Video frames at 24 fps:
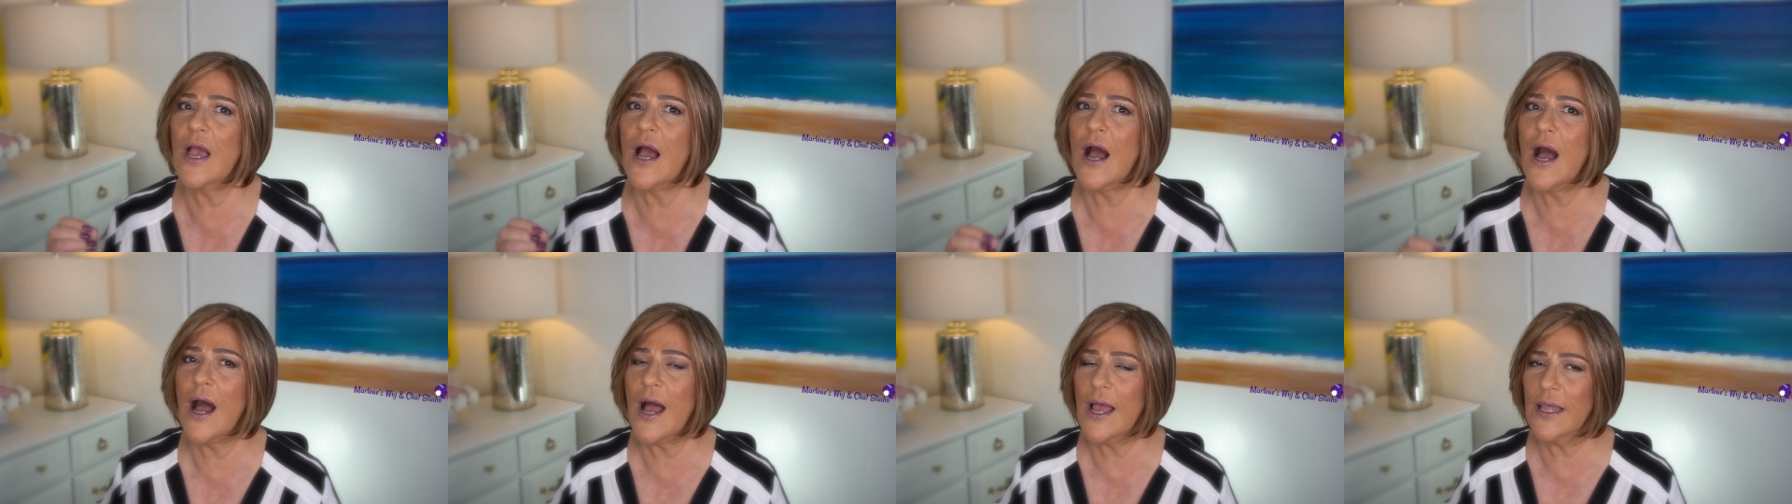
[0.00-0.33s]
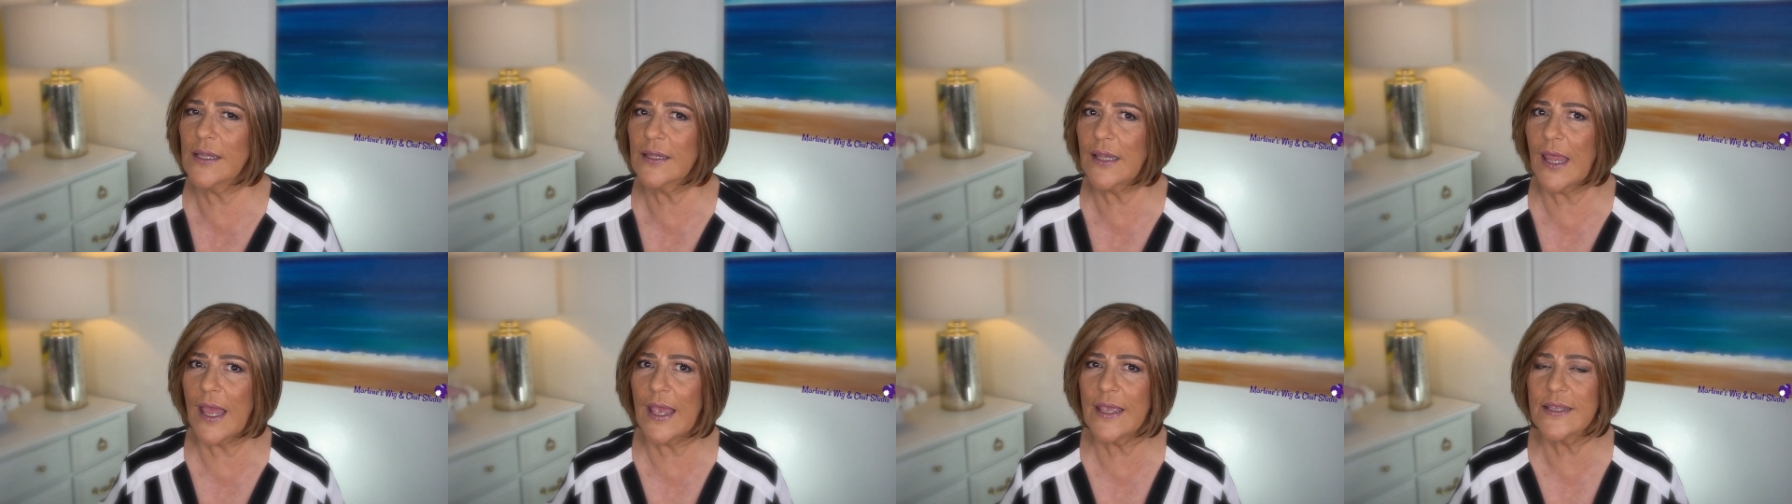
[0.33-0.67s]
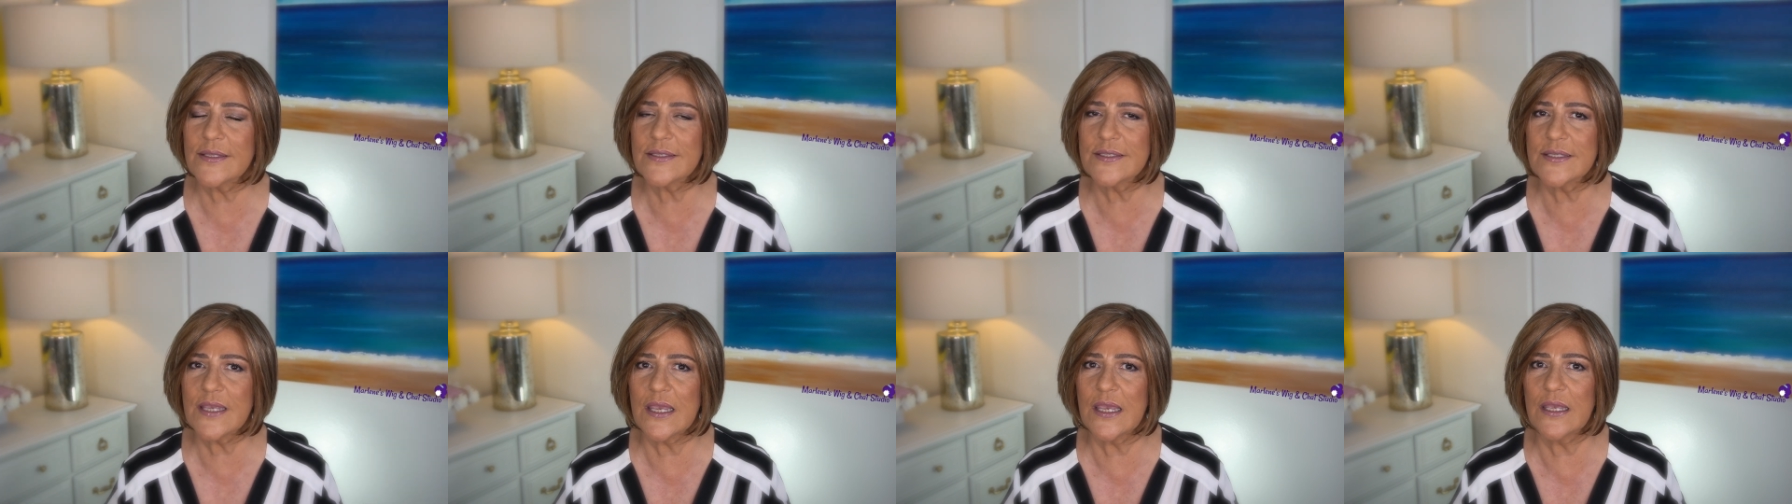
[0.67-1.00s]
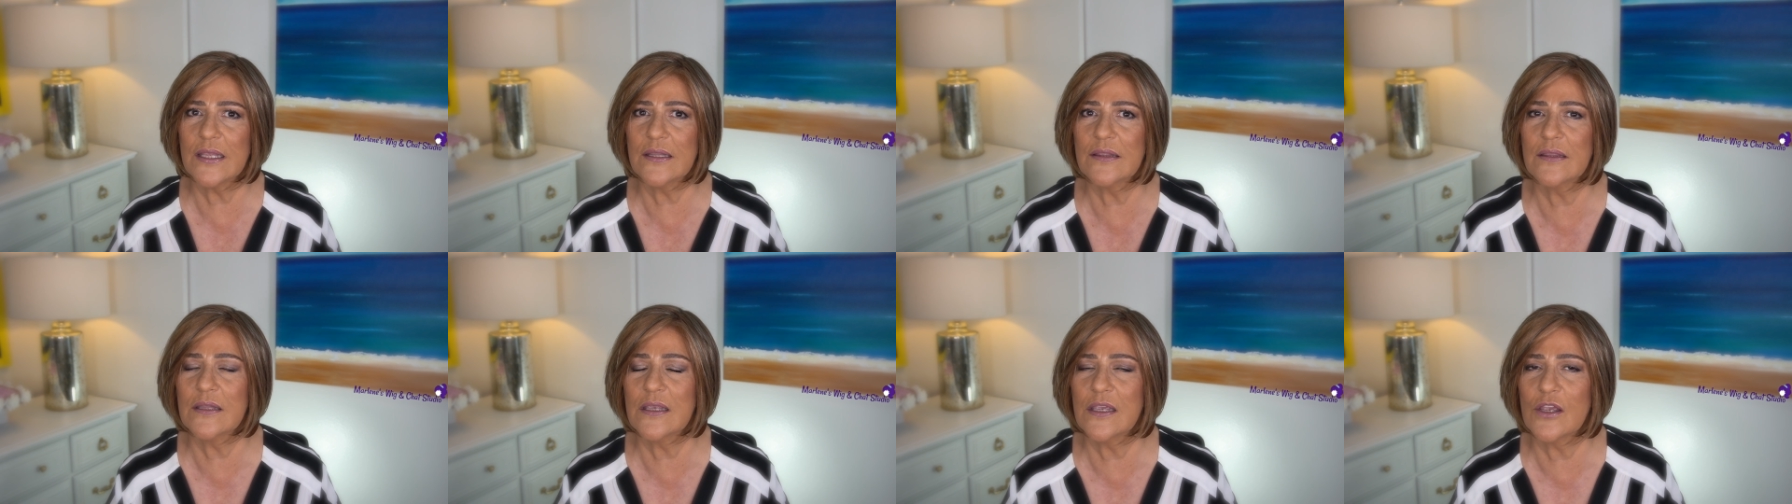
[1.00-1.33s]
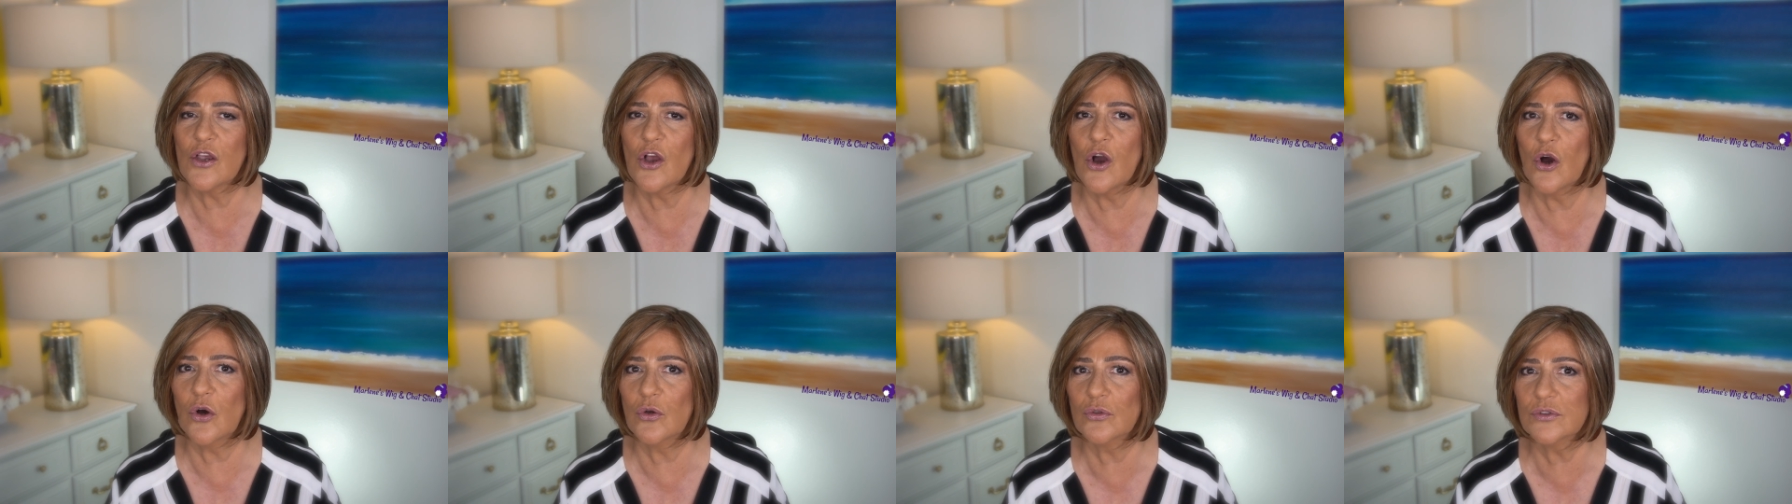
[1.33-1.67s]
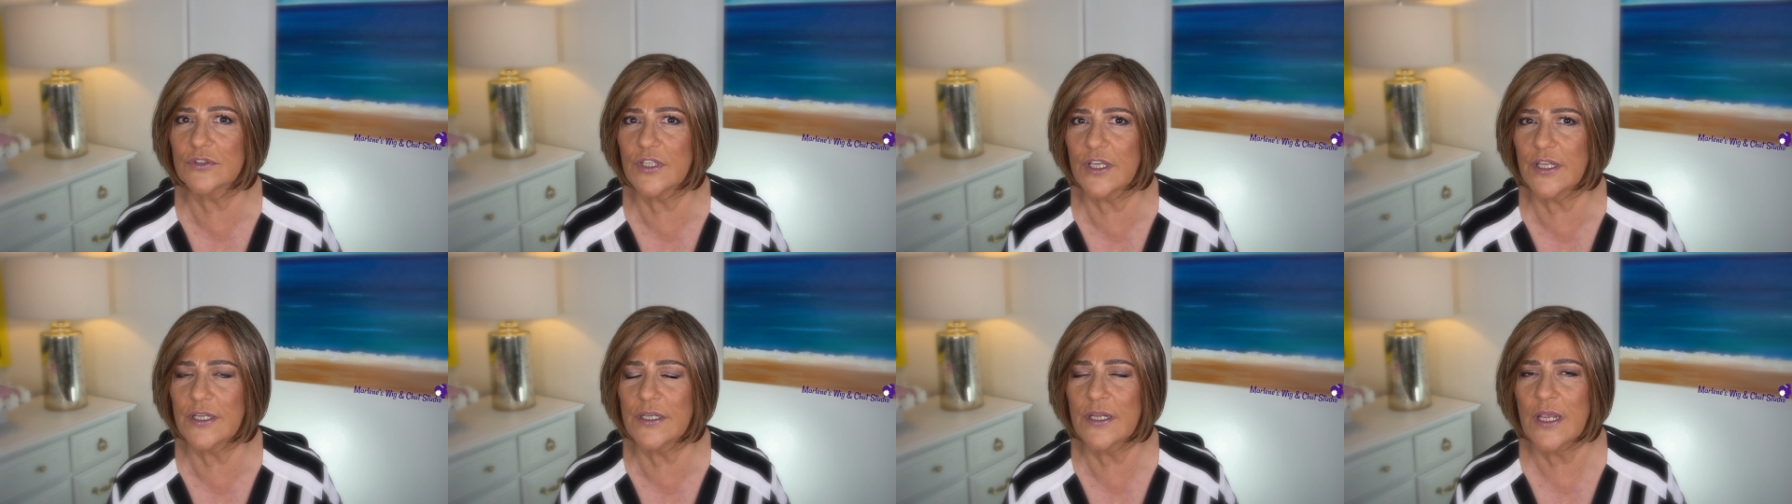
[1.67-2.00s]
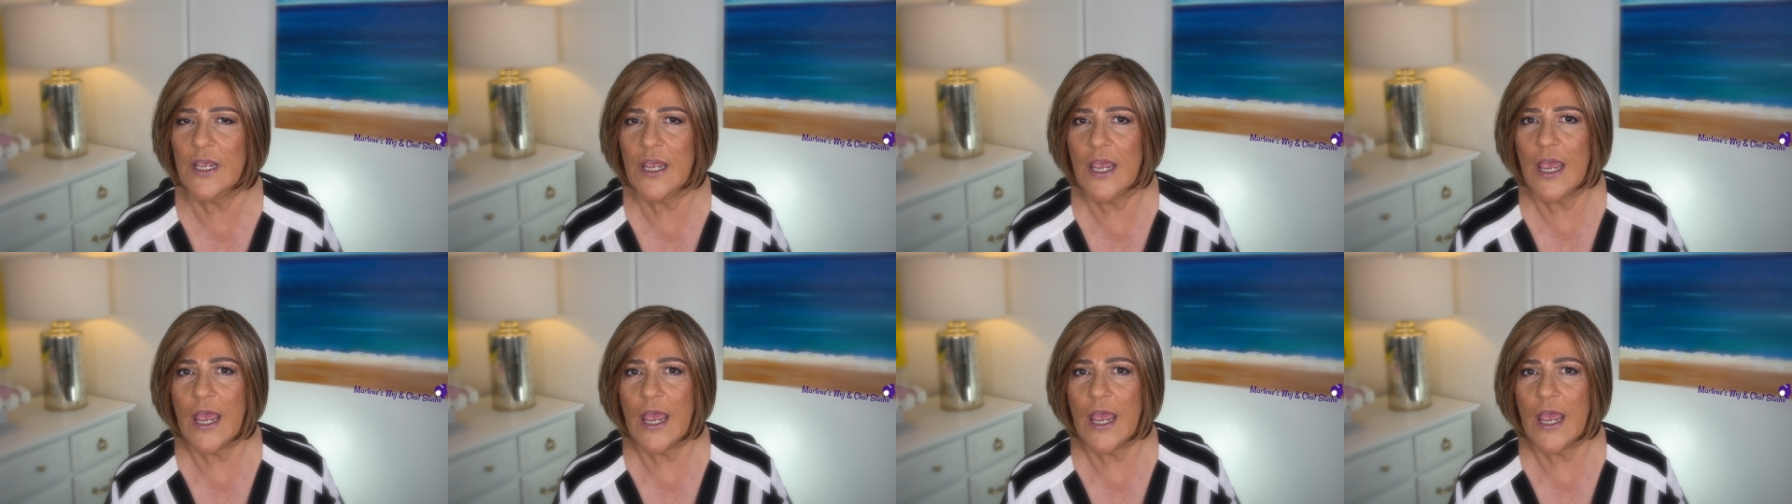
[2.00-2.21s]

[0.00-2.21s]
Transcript: highlights in the golden